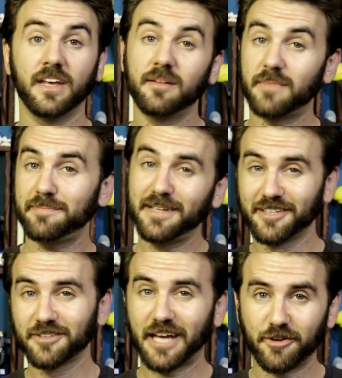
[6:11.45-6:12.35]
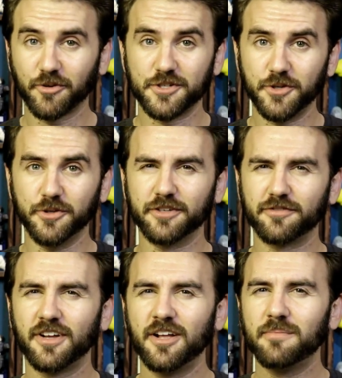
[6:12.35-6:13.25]
It might be a little
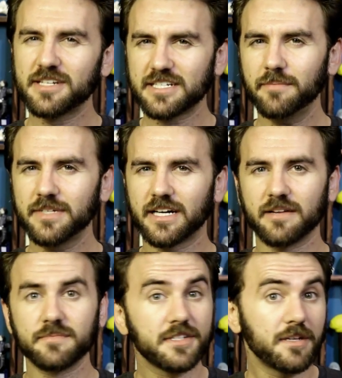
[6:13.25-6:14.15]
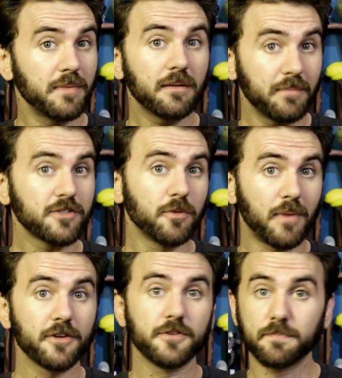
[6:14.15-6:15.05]
counterintuitive, but sometimes to make mental
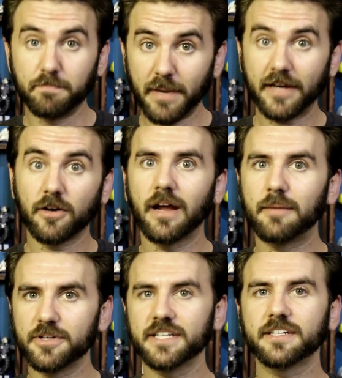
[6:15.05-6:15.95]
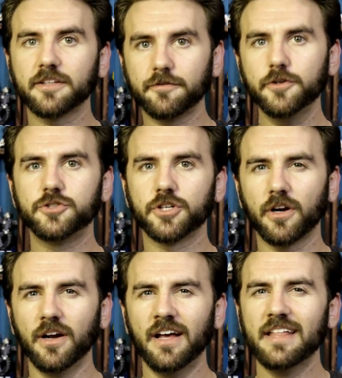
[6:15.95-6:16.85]
models better at predicting the future,